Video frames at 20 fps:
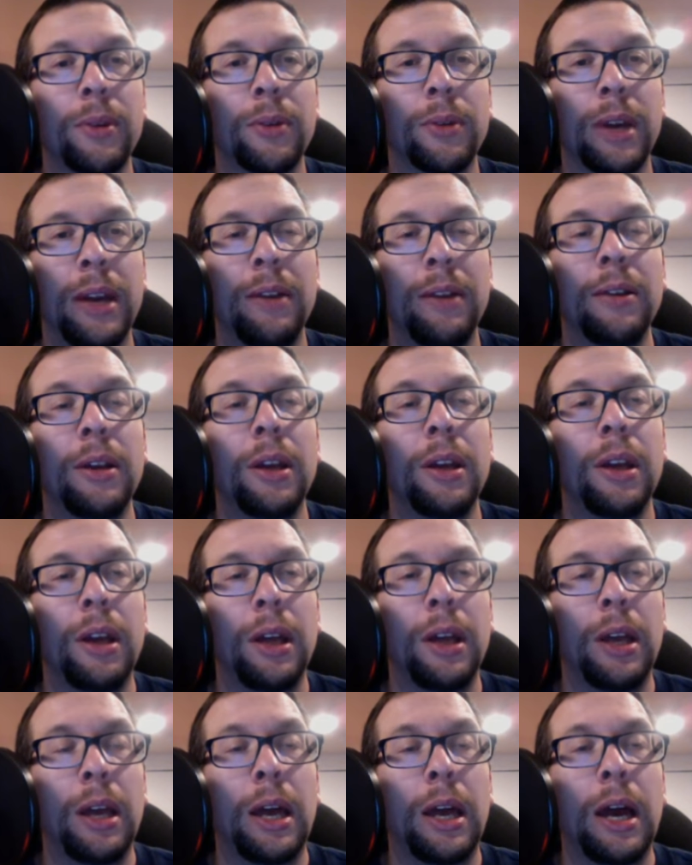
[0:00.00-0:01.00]
Okay,
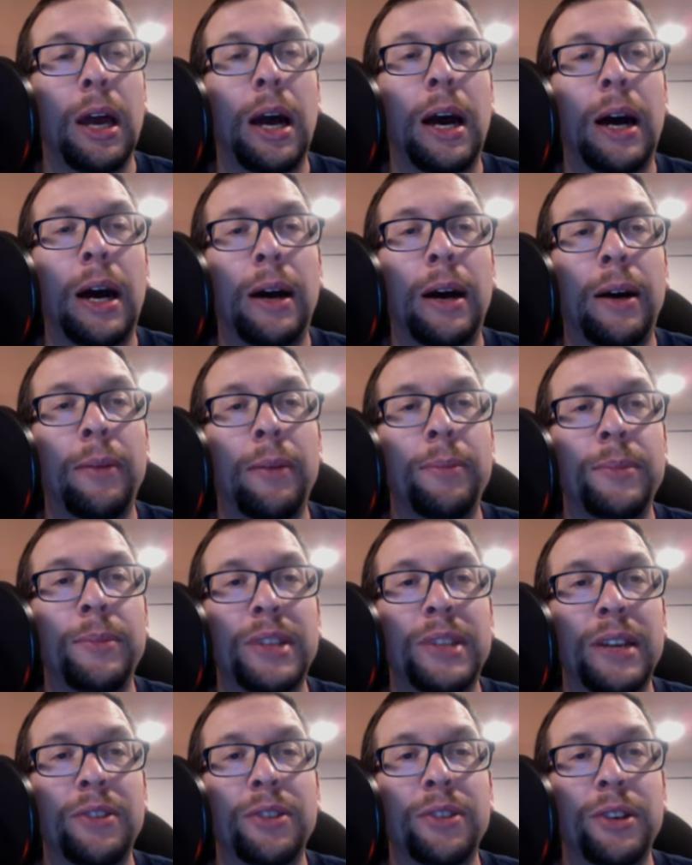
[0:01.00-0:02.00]
um,
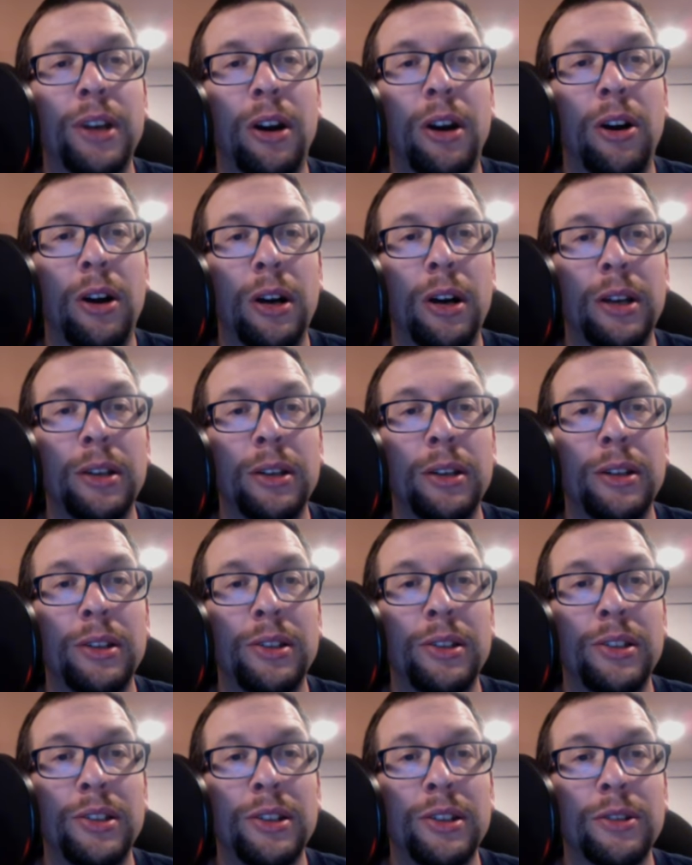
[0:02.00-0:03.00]
centered on
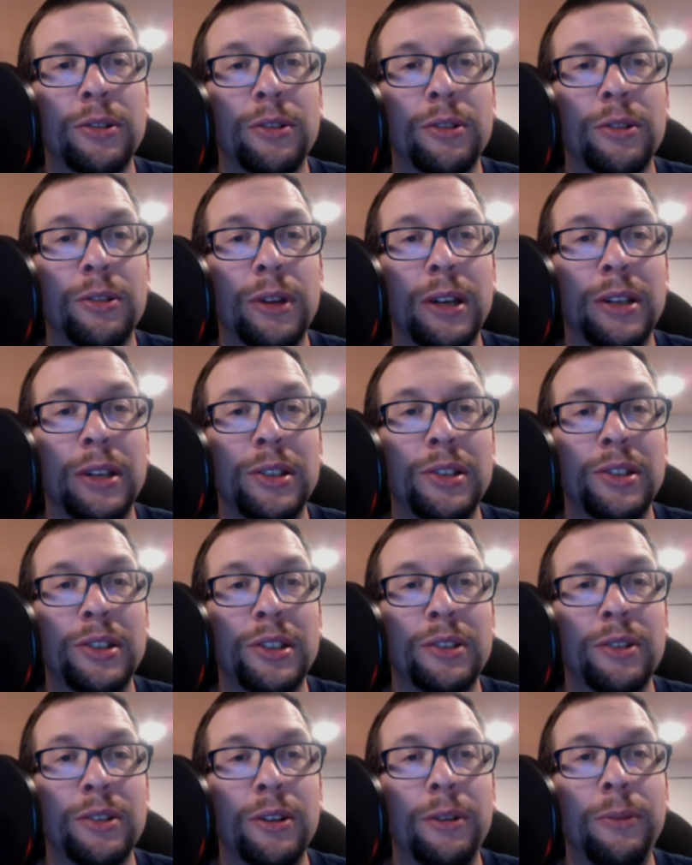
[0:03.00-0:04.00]
0 and
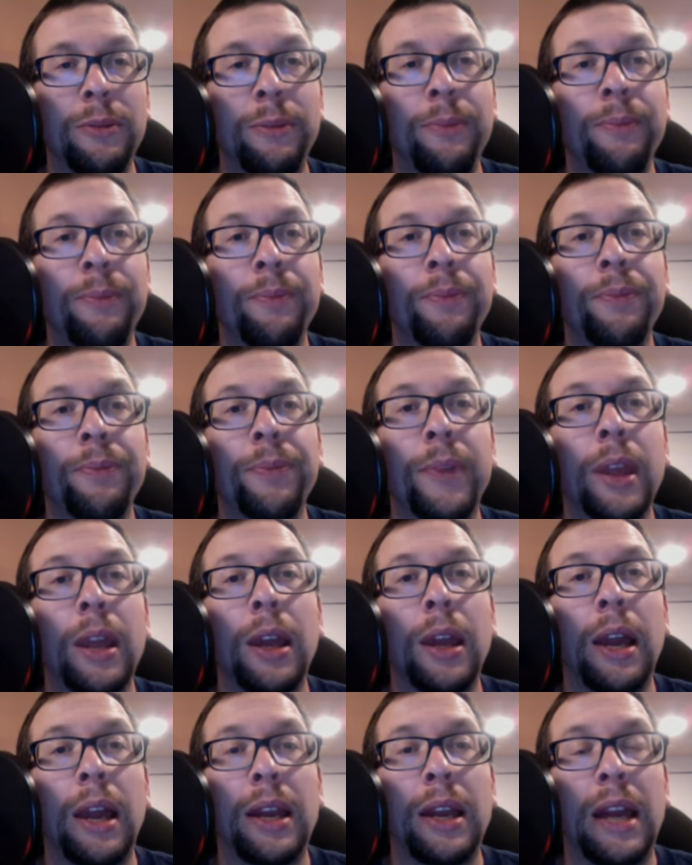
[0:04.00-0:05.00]
0
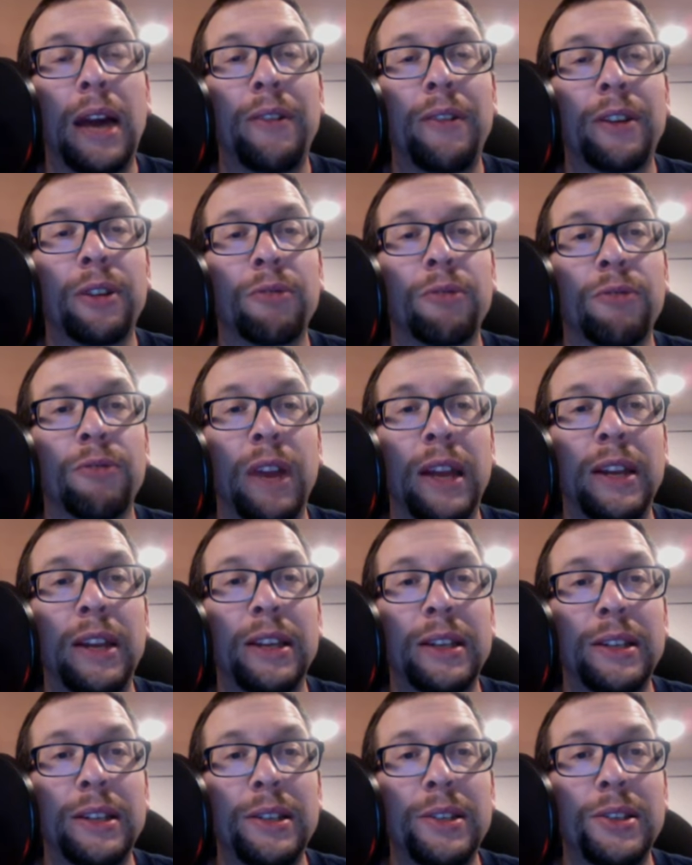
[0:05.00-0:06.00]
and having a
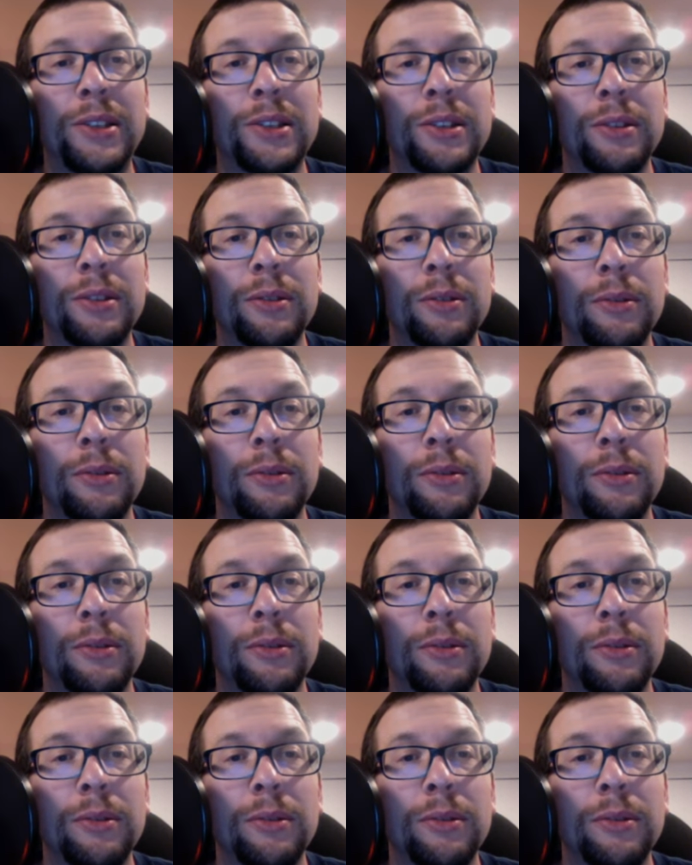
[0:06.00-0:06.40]
radius